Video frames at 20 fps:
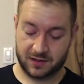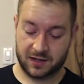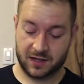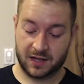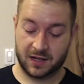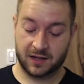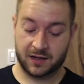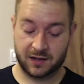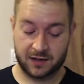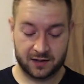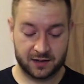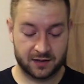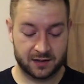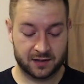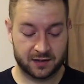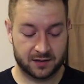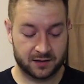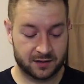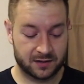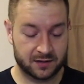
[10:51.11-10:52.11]
and
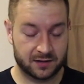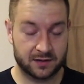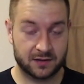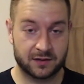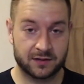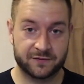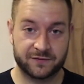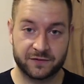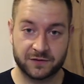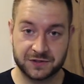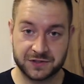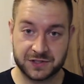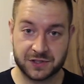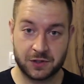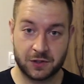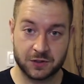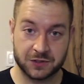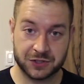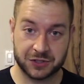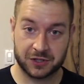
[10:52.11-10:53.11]
full
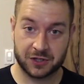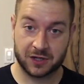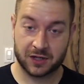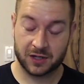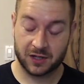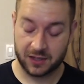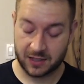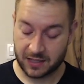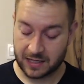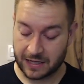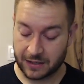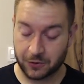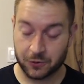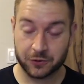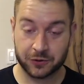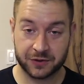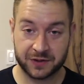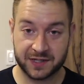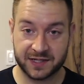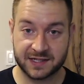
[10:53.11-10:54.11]
disclosure, I
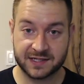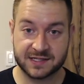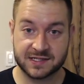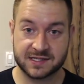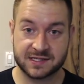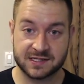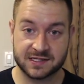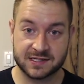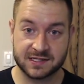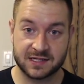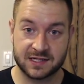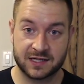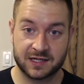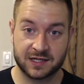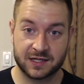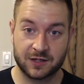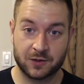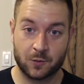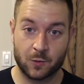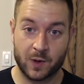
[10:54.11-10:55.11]
ordered this
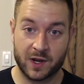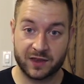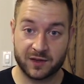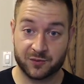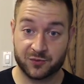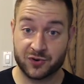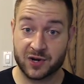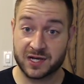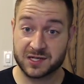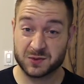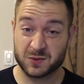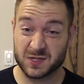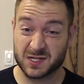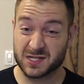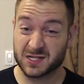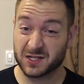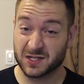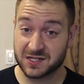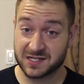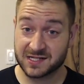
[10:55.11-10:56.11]
when the price was
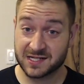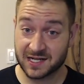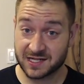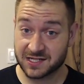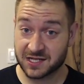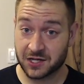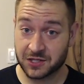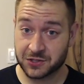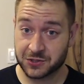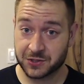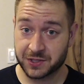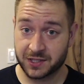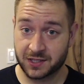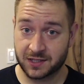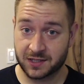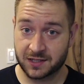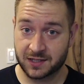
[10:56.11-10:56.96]
still $600.